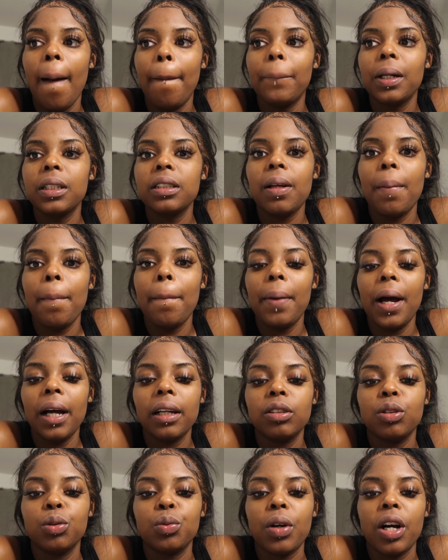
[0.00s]
Because I'm
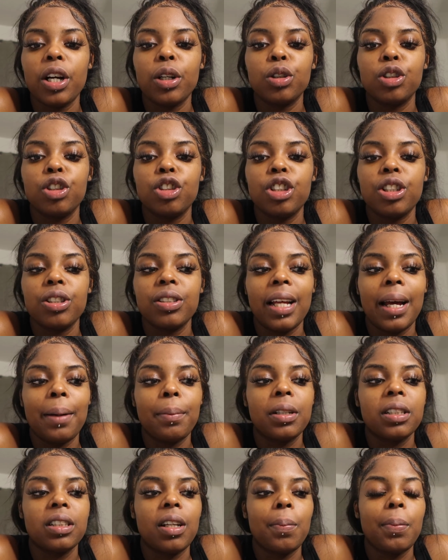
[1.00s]
back to work on Tuesday, and
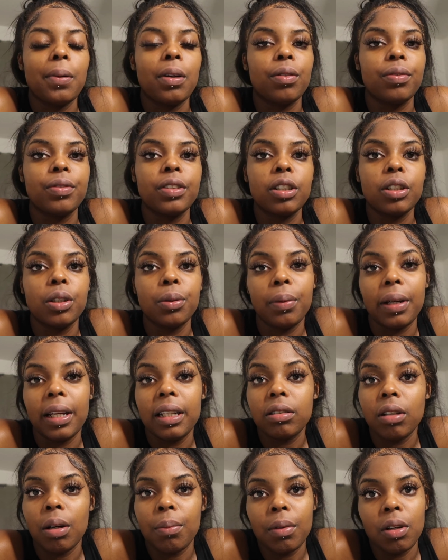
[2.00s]
because I've been off for 2
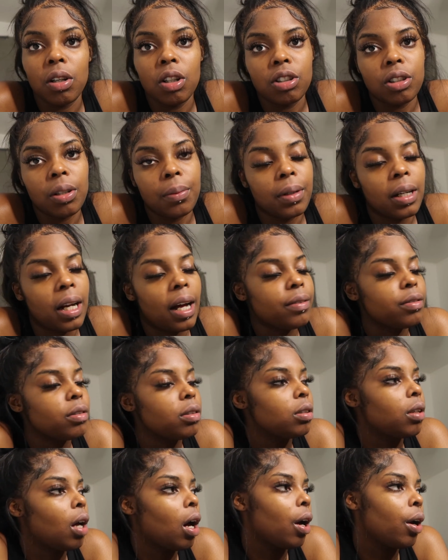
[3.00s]
weeks, oh my gosh, I'm gonna have
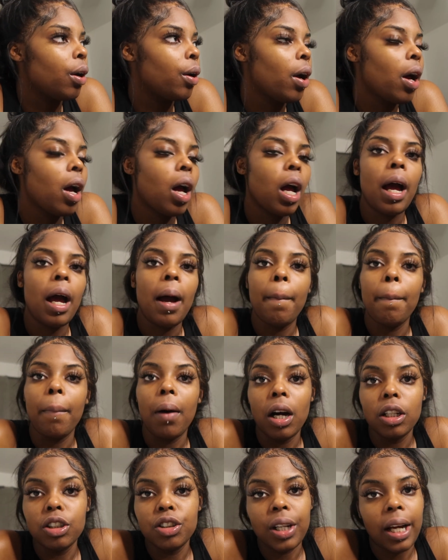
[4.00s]
so
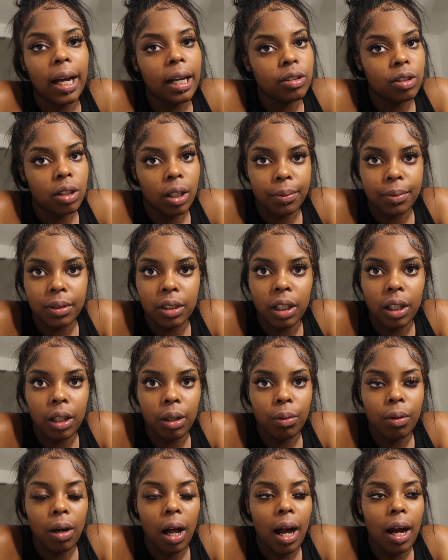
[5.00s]
much catching up to
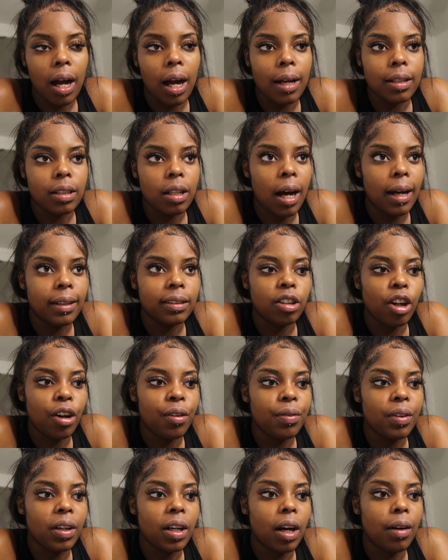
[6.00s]
do. Like I
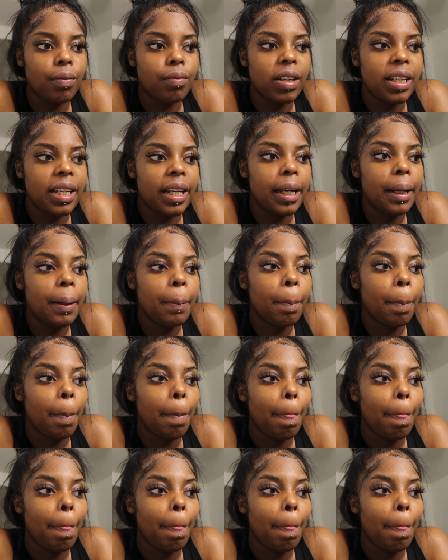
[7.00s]
don't think I'm ready.